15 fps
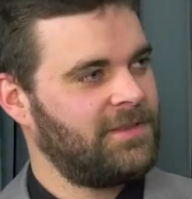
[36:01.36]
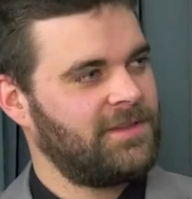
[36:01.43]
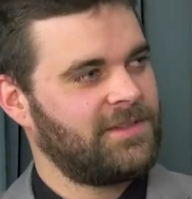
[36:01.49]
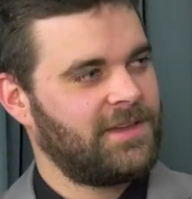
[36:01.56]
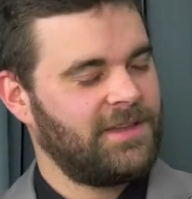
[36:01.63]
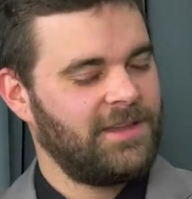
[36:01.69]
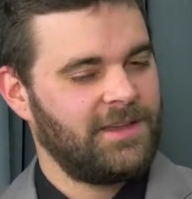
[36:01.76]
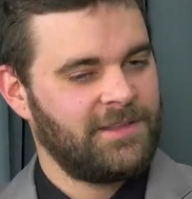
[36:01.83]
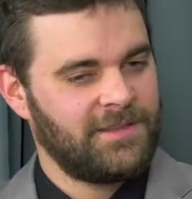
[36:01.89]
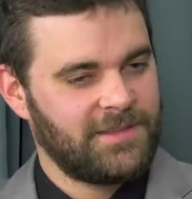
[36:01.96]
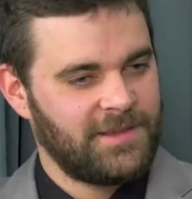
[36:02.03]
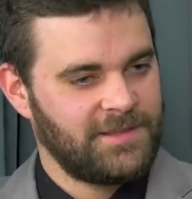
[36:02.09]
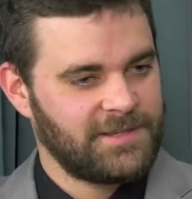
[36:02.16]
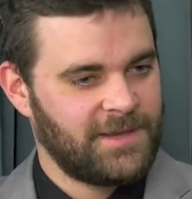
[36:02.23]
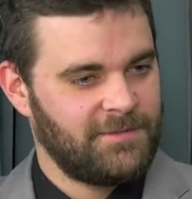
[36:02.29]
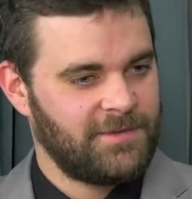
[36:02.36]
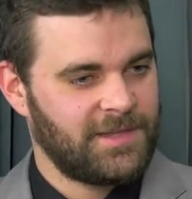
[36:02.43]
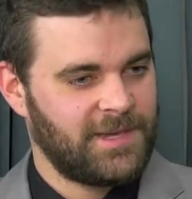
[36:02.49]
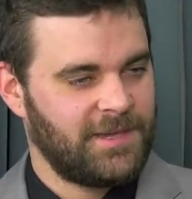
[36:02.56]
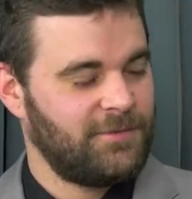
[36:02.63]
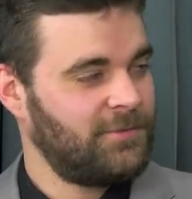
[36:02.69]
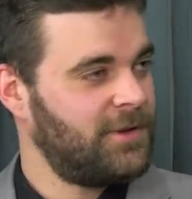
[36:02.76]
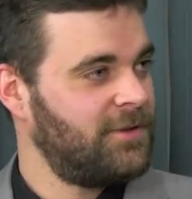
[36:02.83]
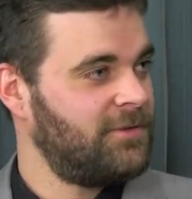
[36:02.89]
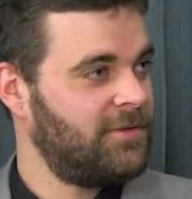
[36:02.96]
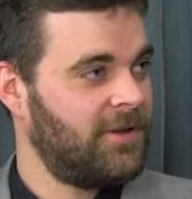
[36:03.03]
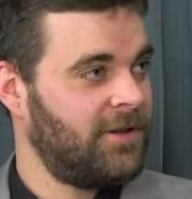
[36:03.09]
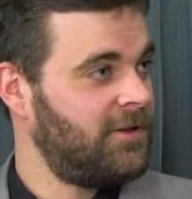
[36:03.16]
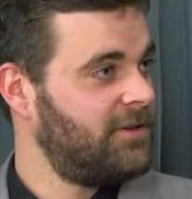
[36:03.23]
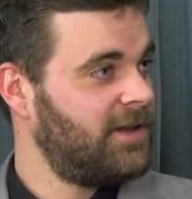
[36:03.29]
this idea that St. Thomas has where
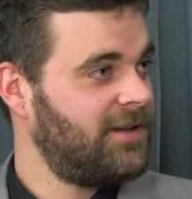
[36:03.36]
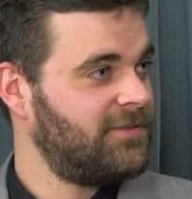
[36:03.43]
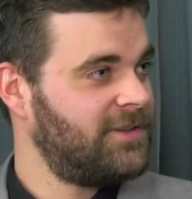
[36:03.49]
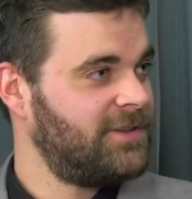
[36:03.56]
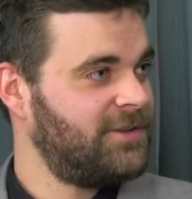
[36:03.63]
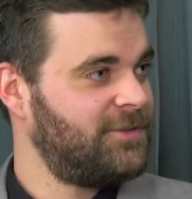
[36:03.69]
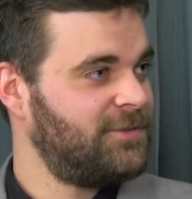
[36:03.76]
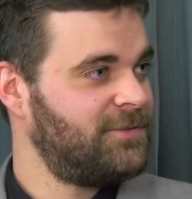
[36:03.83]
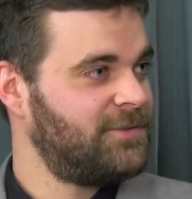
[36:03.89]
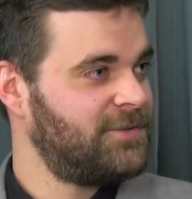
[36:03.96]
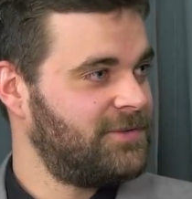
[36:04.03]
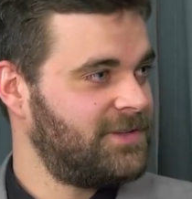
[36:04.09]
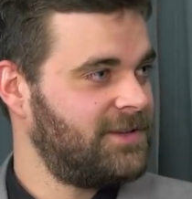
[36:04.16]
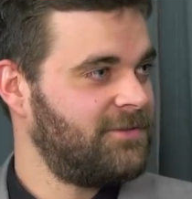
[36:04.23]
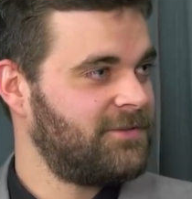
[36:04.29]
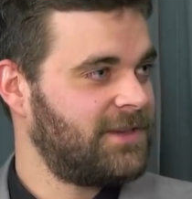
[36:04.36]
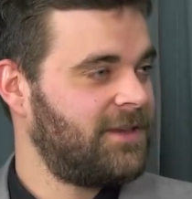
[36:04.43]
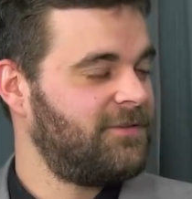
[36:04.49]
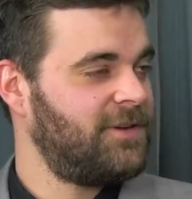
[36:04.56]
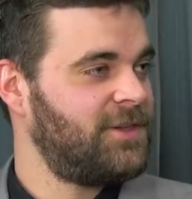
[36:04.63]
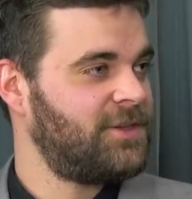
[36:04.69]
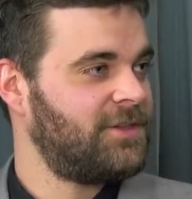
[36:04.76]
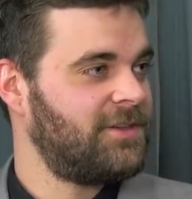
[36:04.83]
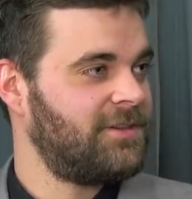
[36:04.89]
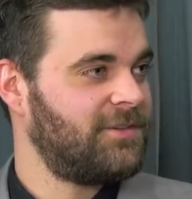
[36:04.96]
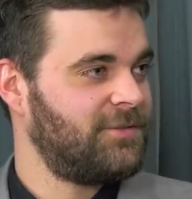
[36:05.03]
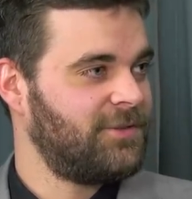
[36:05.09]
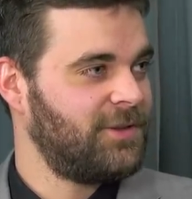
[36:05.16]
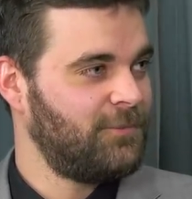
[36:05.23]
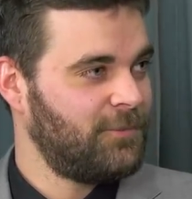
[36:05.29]
all you have to do to attain your salvation
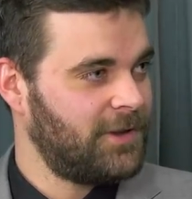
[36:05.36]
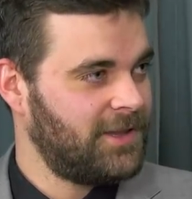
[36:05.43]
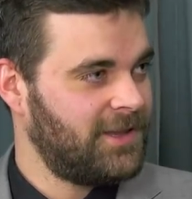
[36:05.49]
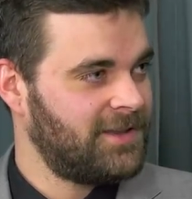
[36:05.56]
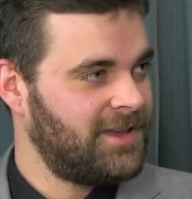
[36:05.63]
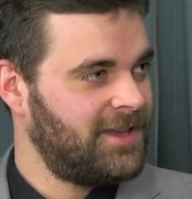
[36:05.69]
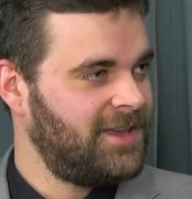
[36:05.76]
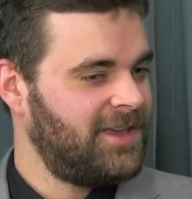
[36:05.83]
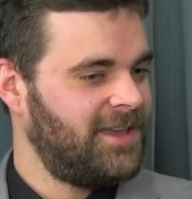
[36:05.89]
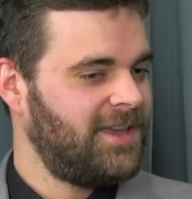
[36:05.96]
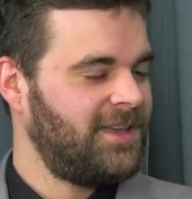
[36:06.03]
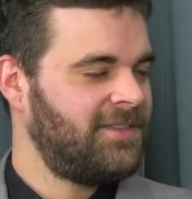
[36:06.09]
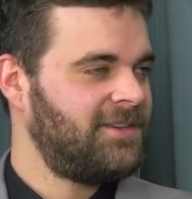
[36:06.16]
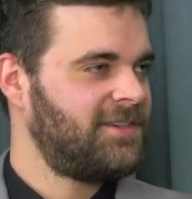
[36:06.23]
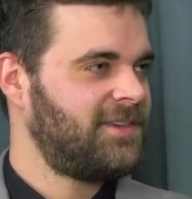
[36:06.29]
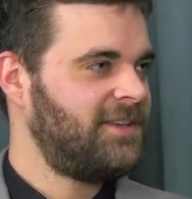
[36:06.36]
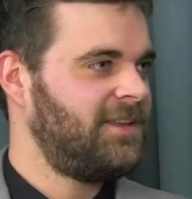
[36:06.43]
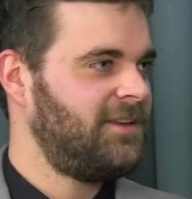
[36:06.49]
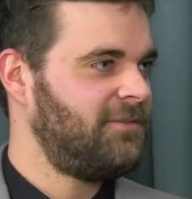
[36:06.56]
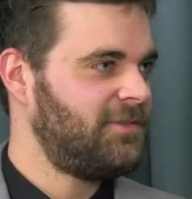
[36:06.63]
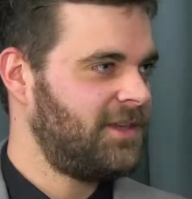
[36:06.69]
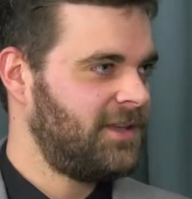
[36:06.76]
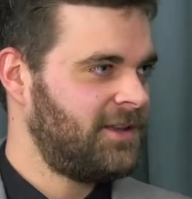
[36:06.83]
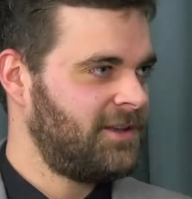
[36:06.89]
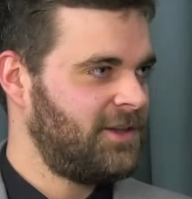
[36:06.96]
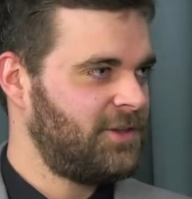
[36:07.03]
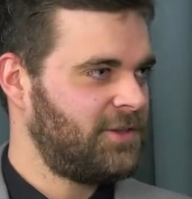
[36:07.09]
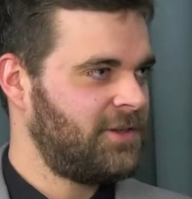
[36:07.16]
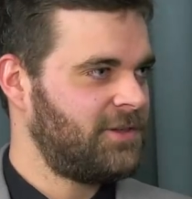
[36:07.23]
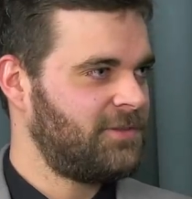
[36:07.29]
is only will it, and this idea of St.
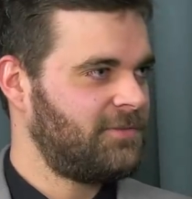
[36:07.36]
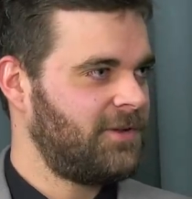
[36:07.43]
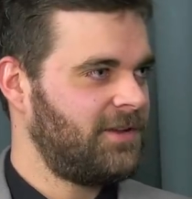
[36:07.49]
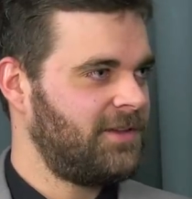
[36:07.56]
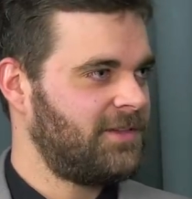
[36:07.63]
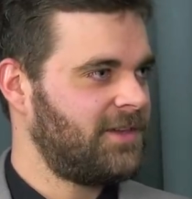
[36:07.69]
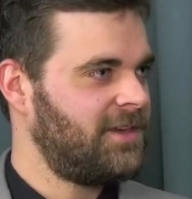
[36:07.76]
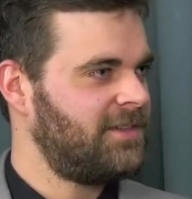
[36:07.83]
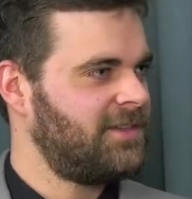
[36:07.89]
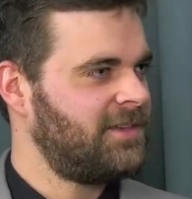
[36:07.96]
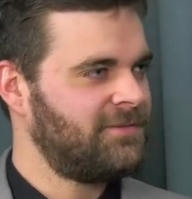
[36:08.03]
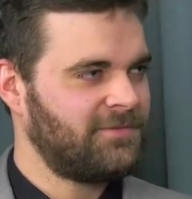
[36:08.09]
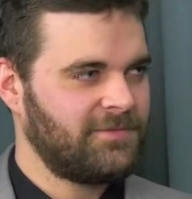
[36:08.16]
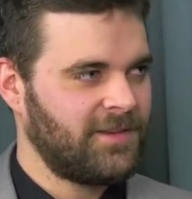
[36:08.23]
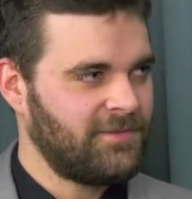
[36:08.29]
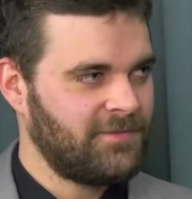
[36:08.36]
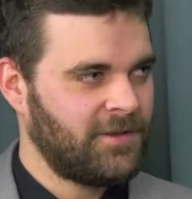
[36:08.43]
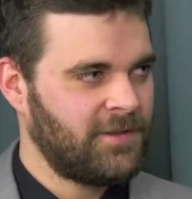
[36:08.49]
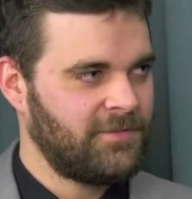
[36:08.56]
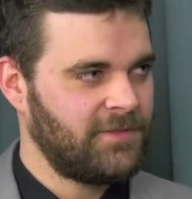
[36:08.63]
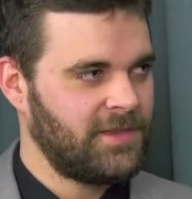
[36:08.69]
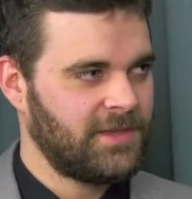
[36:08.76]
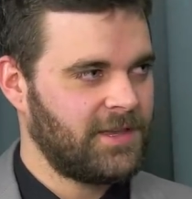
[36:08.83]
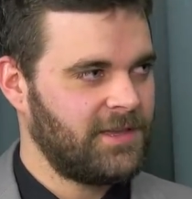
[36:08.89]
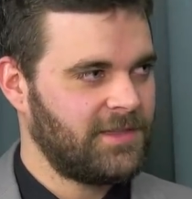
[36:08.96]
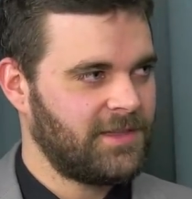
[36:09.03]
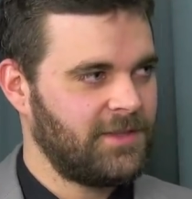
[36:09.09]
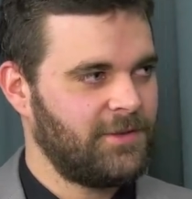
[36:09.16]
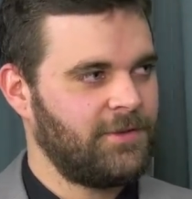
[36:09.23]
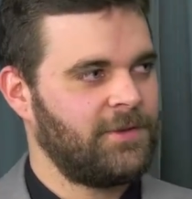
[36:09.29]
Ignatius where he says, if all of these
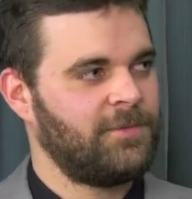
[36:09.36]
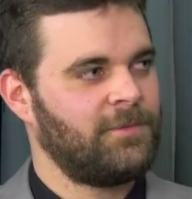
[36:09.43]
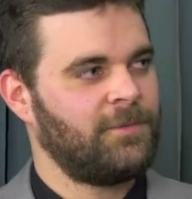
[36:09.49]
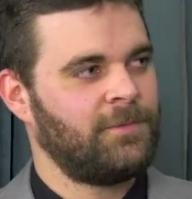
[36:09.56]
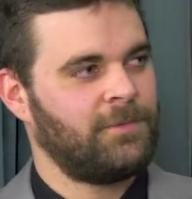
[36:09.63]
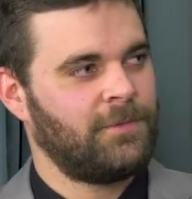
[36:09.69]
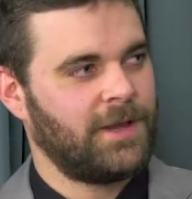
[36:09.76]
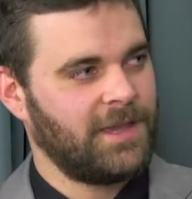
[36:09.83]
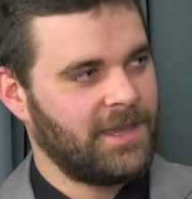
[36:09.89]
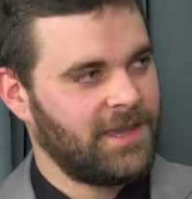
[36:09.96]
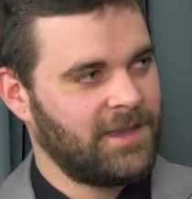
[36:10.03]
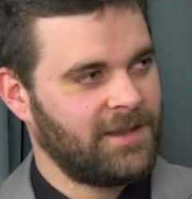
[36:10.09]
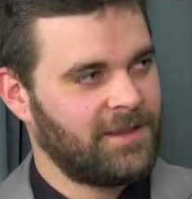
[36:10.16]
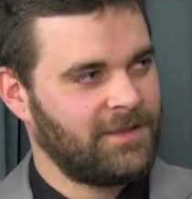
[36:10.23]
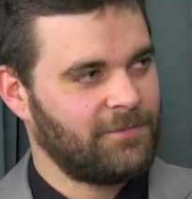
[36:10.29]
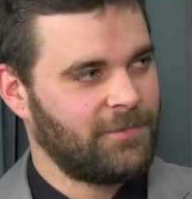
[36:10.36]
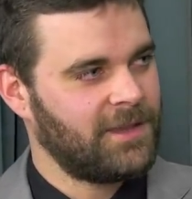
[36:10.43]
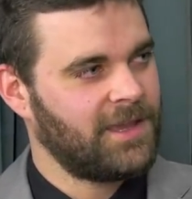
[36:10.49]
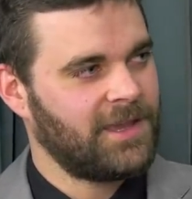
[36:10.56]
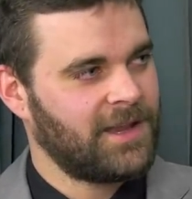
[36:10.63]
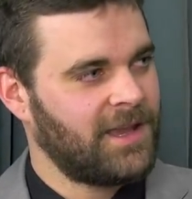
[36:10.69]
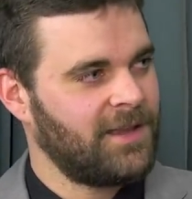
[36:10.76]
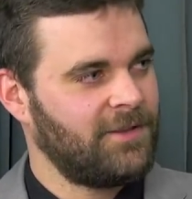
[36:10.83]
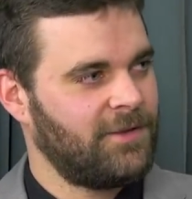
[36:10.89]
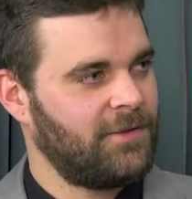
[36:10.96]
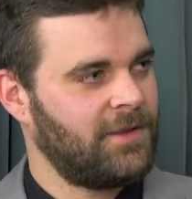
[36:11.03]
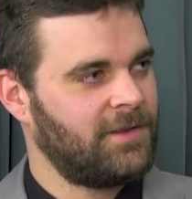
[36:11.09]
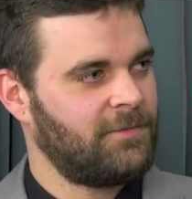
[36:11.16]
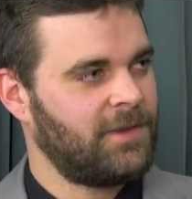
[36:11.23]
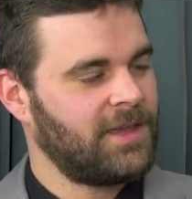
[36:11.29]
saints can do it, why can't mm-hmm. I do
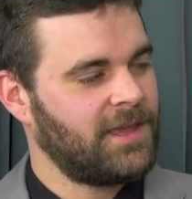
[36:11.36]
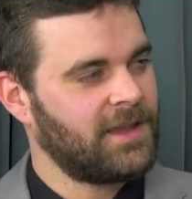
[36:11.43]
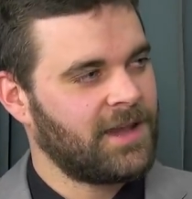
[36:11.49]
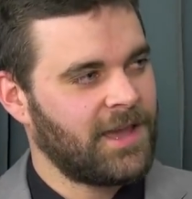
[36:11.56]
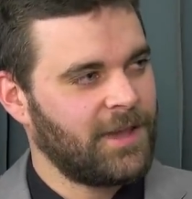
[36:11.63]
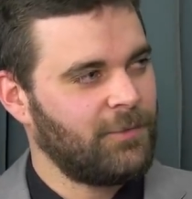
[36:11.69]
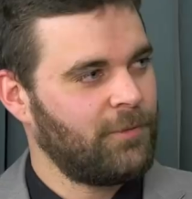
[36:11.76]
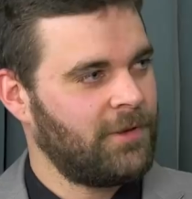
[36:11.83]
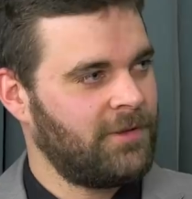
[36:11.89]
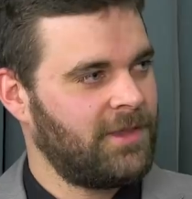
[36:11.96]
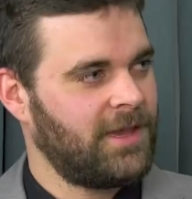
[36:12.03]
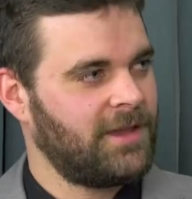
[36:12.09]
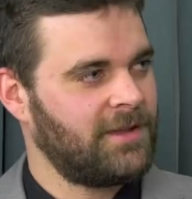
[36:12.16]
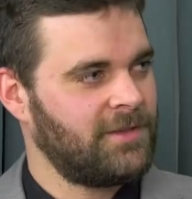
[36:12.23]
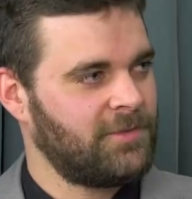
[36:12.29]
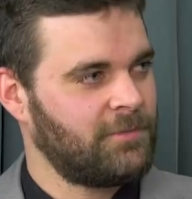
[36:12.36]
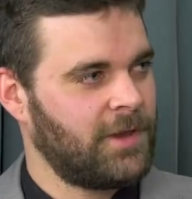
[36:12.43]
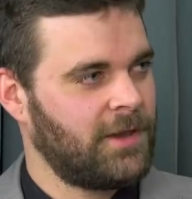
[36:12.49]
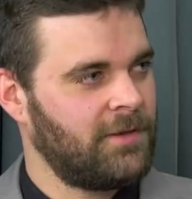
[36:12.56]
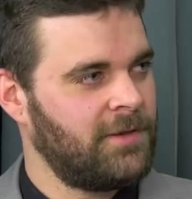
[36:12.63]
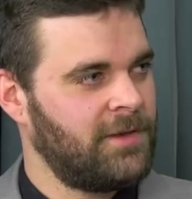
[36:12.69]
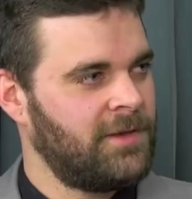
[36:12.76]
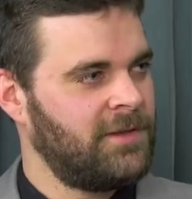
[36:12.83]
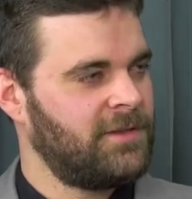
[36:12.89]
it? Mm-hmm. Why can't I will that as well?